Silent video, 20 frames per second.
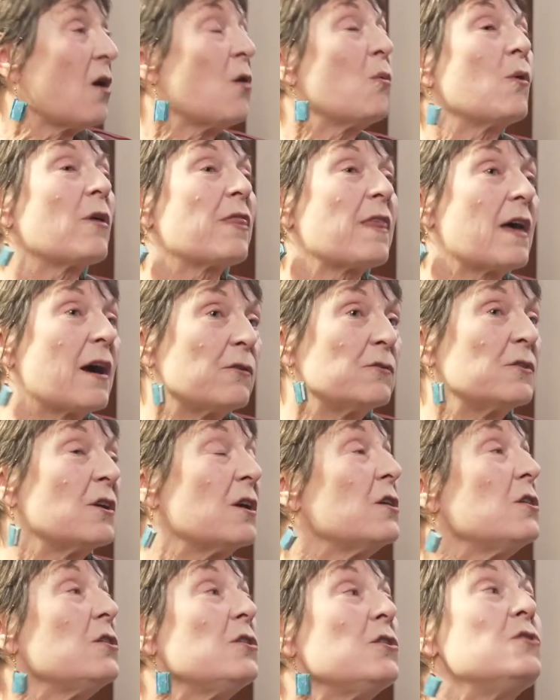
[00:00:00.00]
without
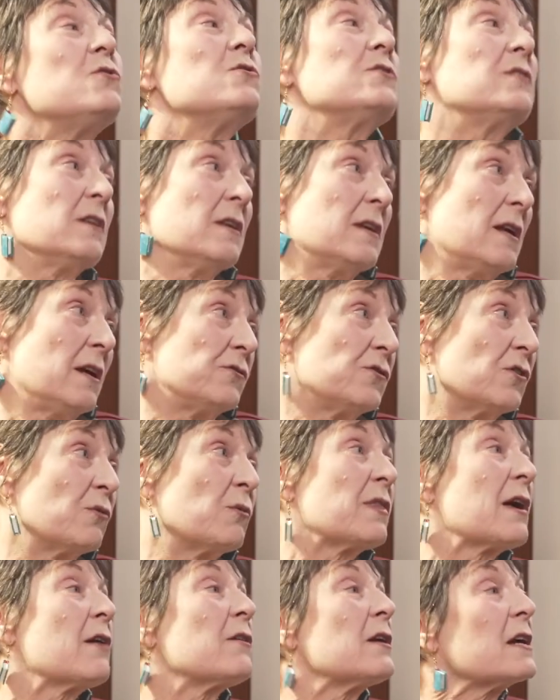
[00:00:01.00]
using nature,
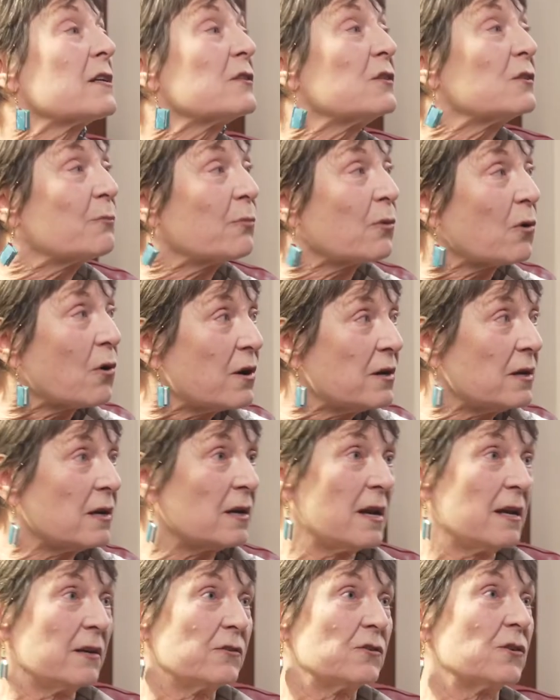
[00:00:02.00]
without exploiting
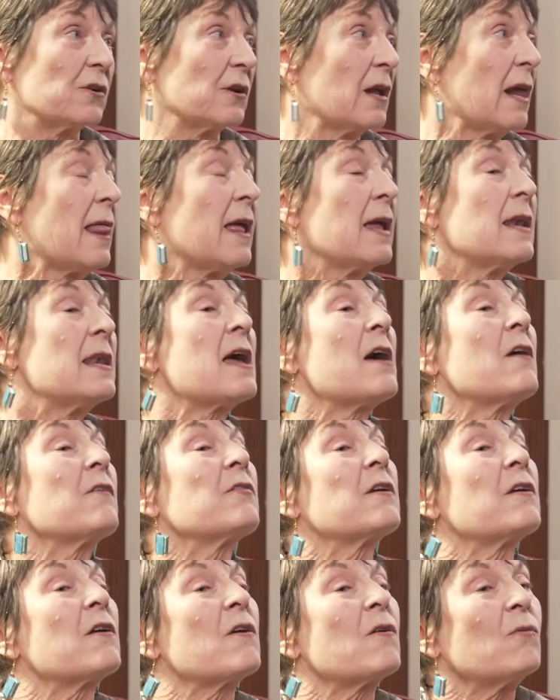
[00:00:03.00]
nature. Now,
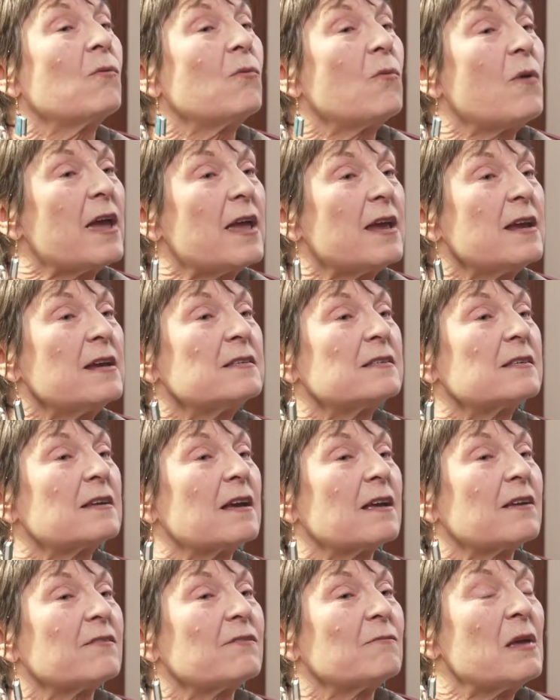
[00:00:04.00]
there are ways
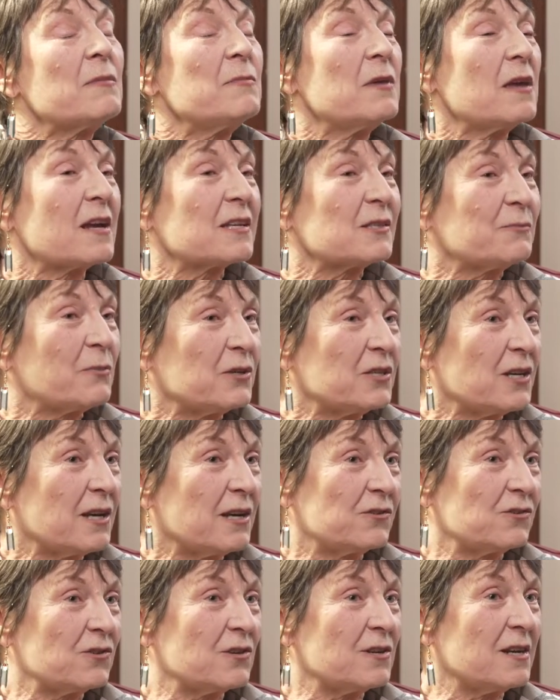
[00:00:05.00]
of, maybe
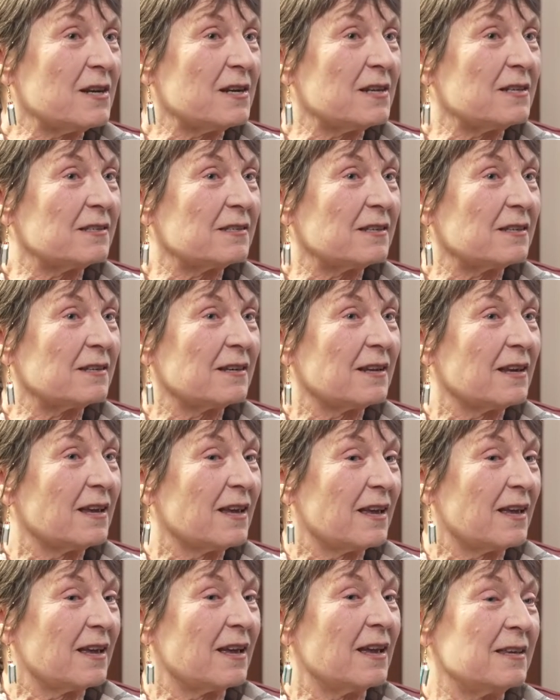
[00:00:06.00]
exploitation is
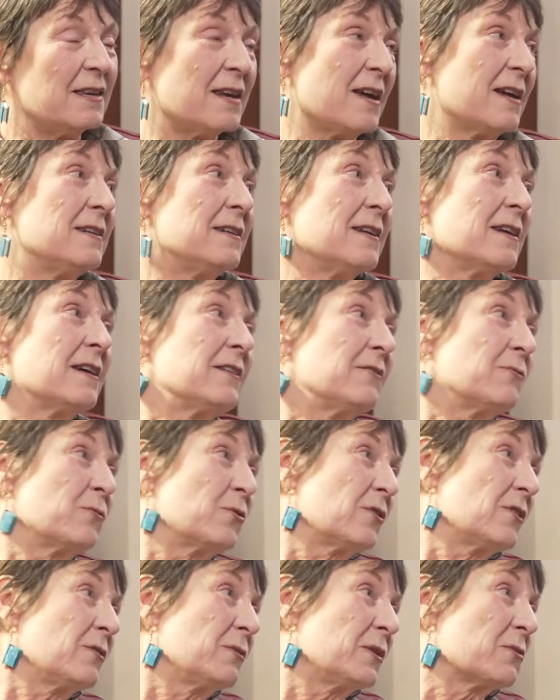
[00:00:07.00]
a 99
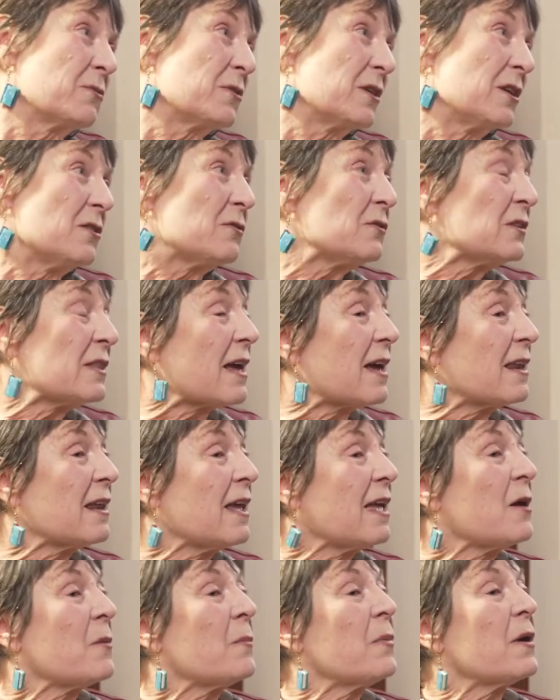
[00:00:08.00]
word, we don't want to use that,
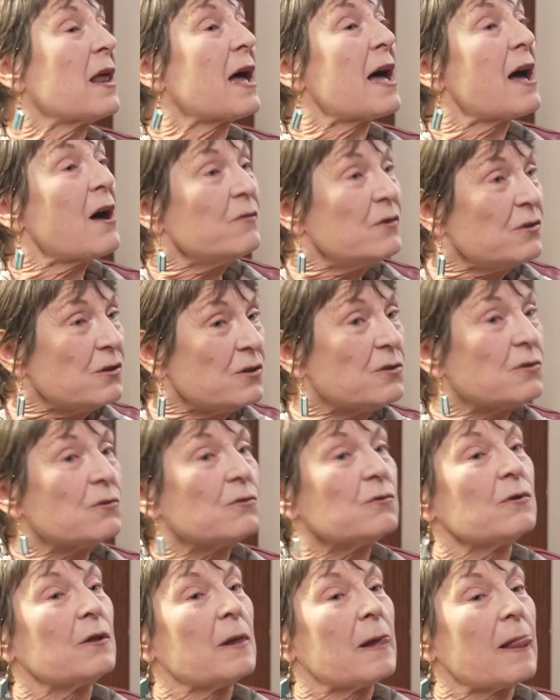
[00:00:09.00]
but how do
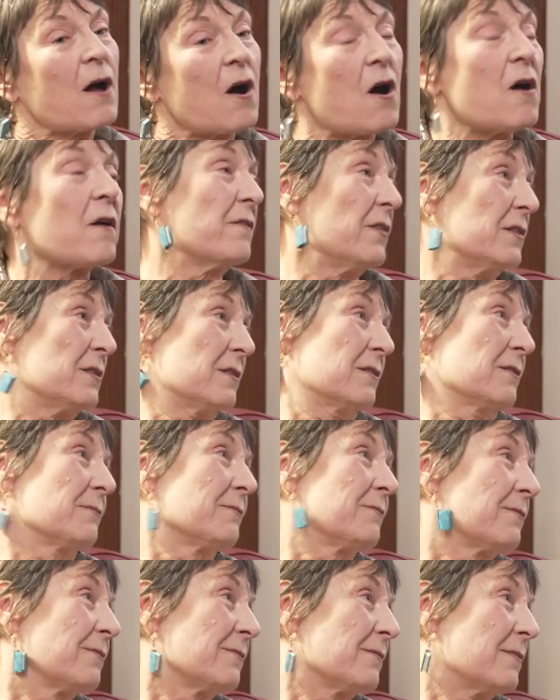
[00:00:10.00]
you harvest
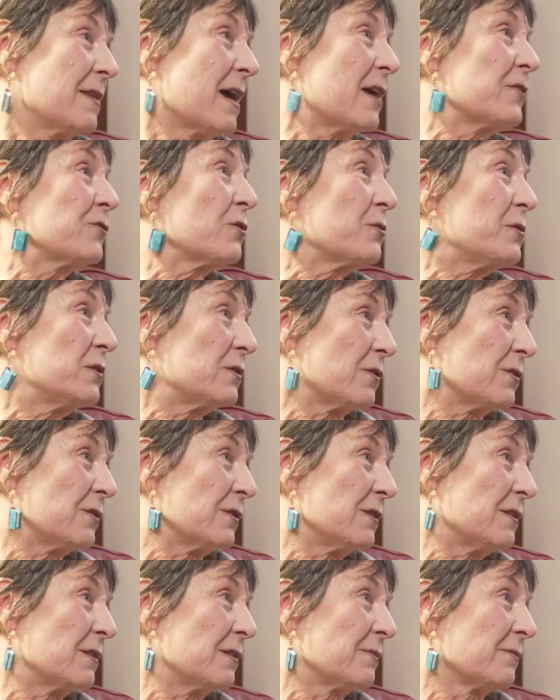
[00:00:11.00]
natural resources?